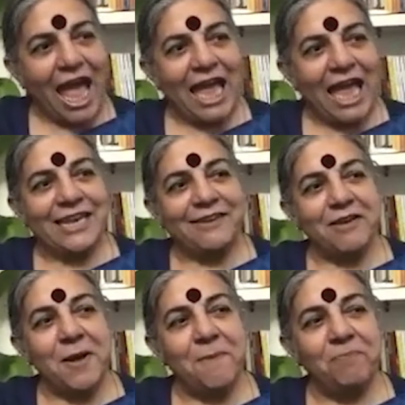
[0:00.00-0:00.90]
And
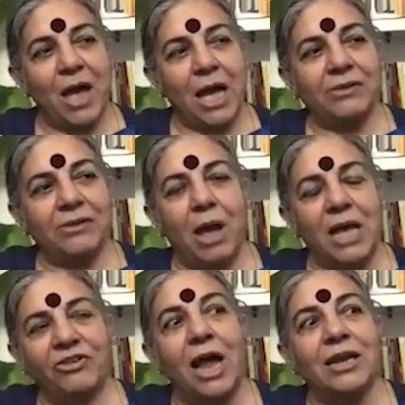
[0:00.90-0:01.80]
I
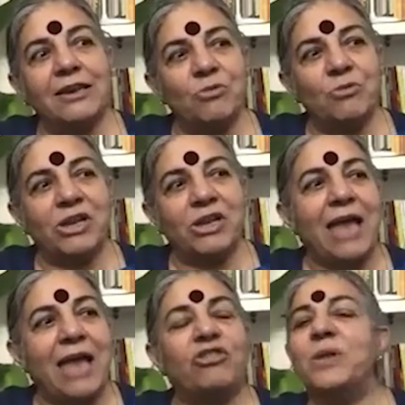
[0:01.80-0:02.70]
started to
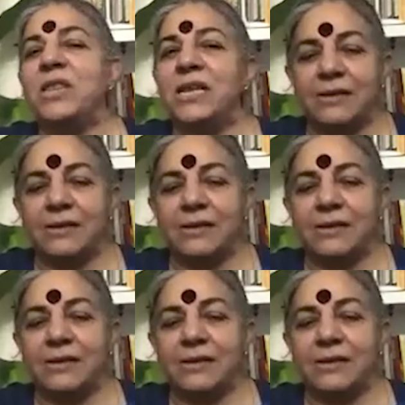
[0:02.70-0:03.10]
attach with it